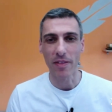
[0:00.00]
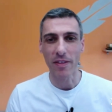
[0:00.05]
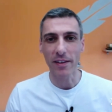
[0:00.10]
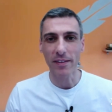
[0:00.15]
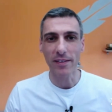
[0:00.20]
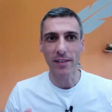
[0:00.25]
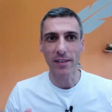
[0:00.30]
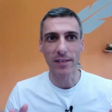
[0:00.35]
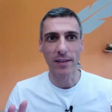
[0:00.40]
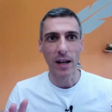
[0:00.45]
And
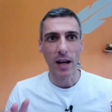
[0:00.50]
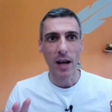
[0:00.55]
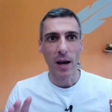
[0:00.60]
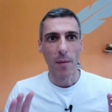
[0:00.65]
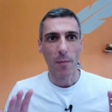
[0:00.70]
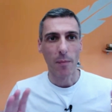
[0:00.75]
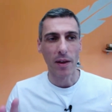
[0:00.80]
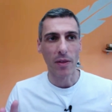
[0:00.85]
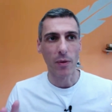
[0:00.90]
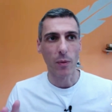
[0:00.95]
this is,
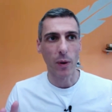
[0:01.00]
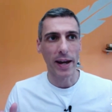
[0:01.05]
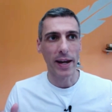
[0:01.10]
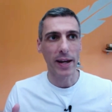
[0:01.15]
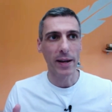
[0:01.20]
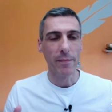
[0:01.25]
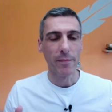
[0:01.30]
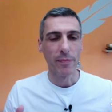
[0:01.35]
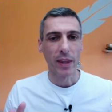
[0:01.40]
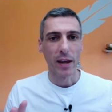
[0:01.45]
by the
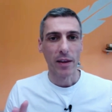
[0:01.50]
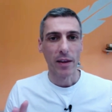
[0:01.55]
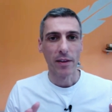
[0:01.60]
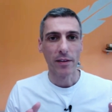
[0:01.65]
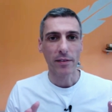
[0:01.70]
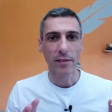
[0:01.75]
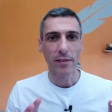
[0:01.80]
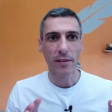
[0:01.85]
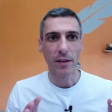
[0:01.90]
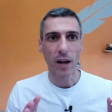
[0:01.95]
way,
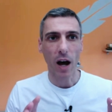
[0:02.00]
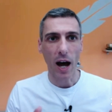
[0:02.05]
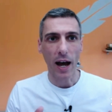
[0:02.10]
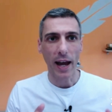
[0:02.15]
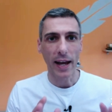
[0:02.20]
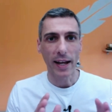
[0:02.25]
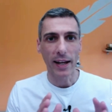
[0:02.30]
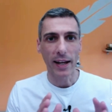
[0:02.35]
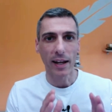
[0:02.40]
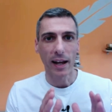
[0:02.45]
this is
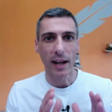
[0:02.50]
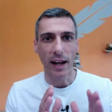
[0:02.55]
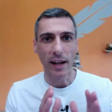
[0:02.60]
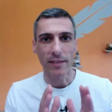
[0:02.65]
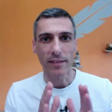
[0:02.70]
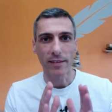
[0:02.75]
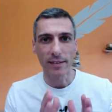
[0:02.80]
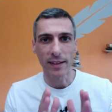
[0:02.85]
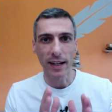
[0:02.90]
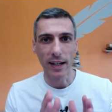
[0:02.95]
not
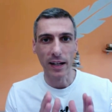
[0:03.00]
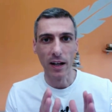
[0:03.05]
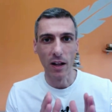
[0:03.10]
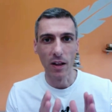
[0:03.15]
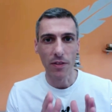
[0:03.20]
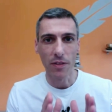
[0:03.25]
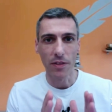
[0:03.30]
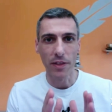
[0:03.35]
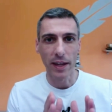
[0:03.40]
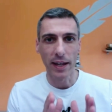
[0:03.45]
a
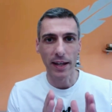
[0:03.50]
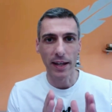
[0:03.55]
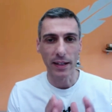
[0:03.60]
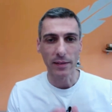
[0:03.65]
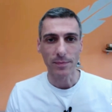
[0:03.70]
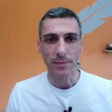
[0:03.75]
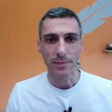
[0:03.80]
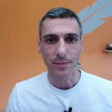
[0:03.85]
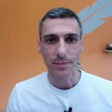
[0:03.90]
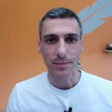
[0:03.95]
single
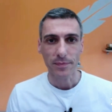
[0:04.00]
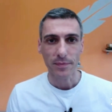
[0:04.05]
thing,